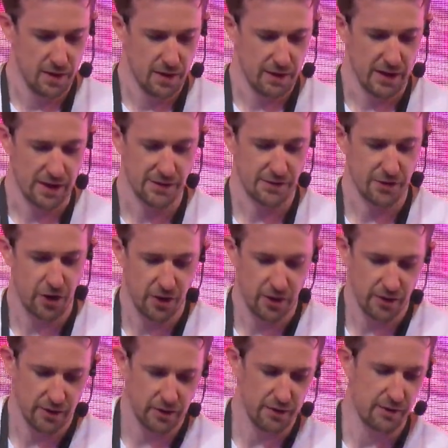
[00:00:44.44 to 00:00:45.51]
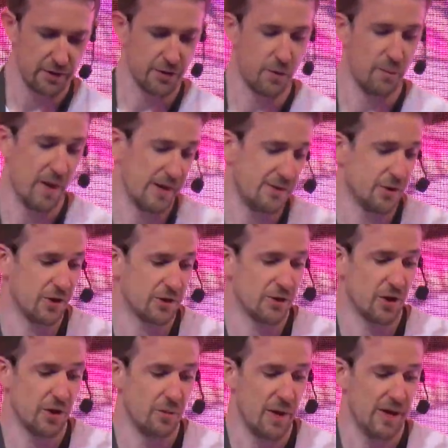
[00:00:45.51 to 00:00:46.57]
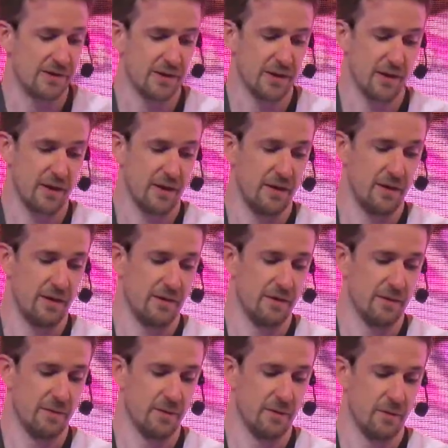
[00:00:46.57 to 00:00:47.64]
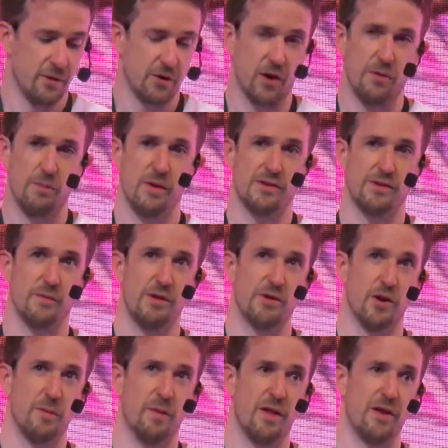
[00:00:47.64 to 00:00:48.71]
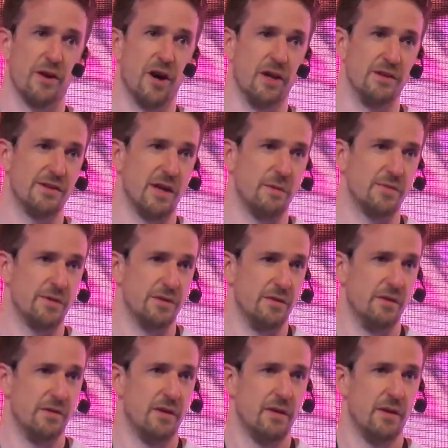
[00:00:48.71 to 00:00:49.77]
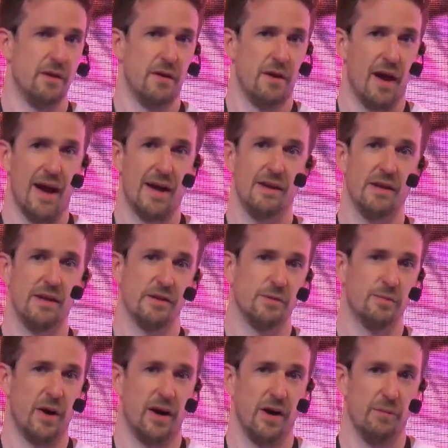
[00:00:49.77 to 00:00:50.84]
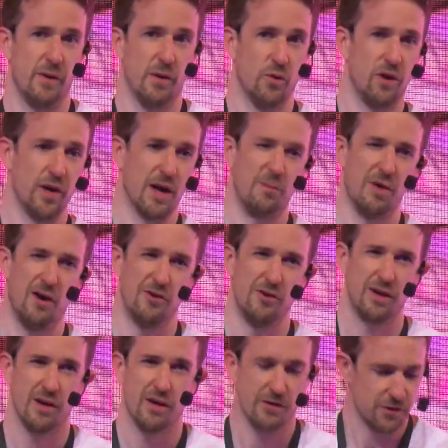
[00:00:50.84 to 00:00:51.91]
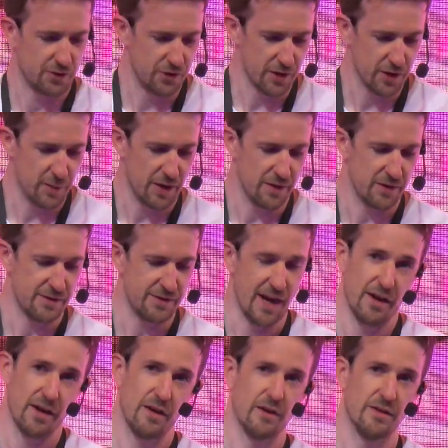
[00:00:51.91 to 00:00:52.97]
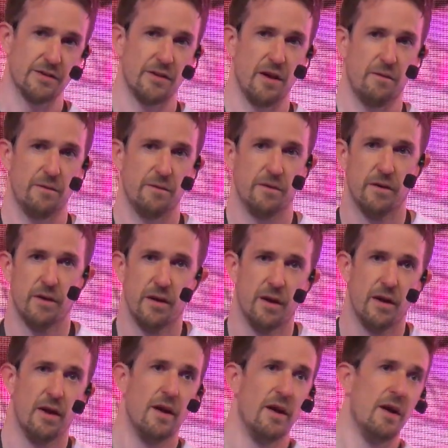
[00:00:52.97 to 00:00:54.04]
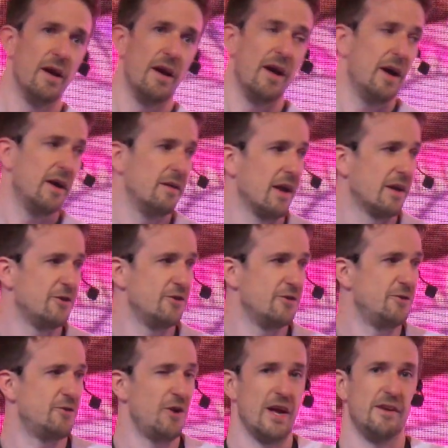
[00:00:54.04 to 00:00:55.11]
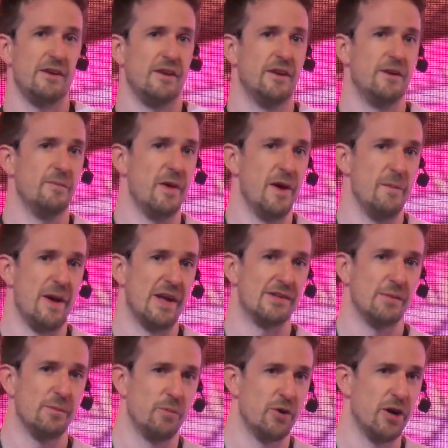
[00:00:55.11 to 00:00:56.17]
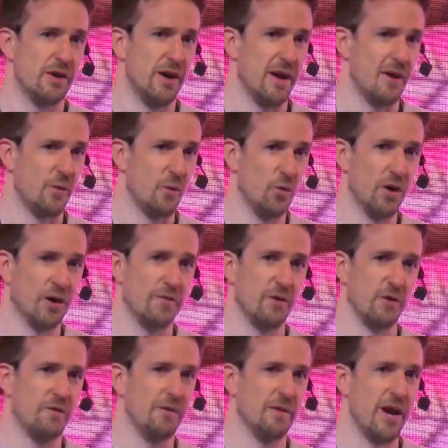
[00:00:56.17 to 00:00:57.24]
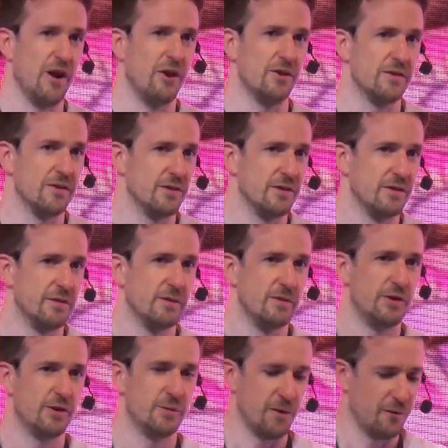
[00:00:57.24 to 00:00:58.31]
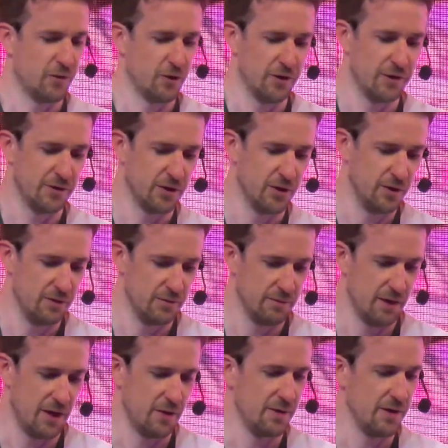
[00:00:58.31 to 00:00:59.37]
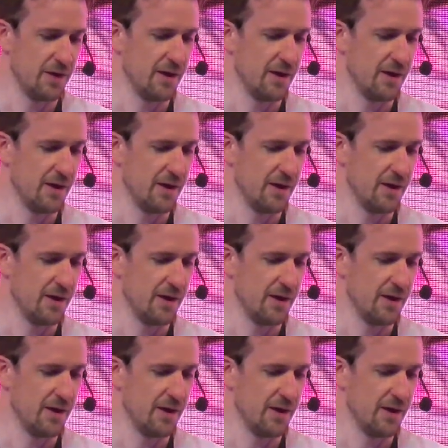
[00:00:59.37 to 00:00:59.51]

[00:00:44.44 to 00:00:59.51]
get started. So my talk's going to basically, it's going to be talking about the concepts and ideas behind my work. I'm not really going to talk about the technical stuff. Like Tran did an amazing workflow of characters just before, so I don't think